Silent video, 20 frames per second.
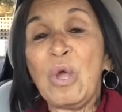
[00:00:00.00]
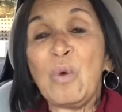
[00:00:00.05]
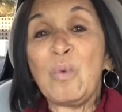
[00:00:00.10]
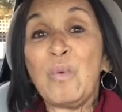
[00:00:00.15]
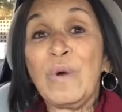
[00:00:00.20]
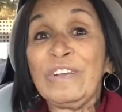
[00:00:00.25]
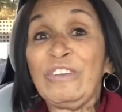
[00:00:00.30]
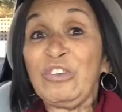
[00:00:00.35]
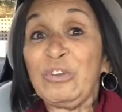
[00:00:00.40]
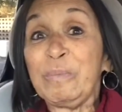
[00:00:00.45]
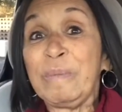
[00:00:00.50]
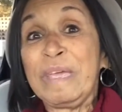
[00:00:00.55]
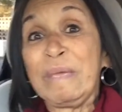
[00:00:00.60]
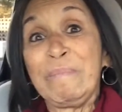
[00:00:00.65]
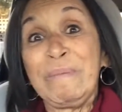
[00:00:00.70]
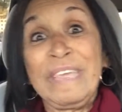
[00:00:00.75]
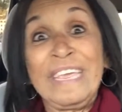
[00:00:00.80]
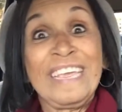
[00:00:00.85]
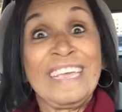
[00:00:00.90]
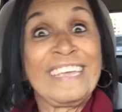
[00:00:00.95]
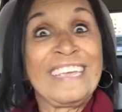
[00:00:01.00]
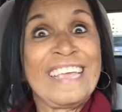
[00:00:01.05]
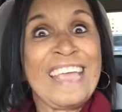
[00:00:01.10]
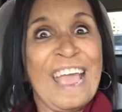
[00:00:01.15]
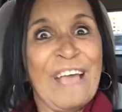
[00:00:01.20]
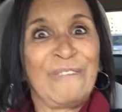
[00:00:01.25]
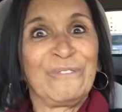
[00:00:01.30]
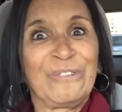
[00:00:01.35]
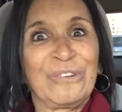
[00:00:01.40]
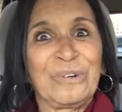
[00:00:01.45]
what you may be
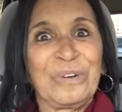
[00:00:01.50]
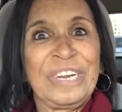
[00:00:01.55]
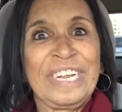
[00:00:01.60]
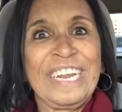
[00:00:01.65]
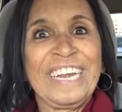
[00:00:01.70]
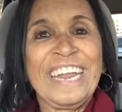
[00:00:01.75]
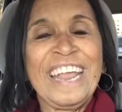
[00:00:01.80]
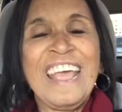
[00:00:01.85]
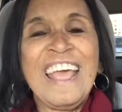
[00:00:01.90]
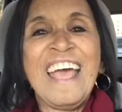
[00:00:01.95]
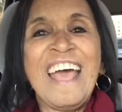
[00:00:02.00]
encountering.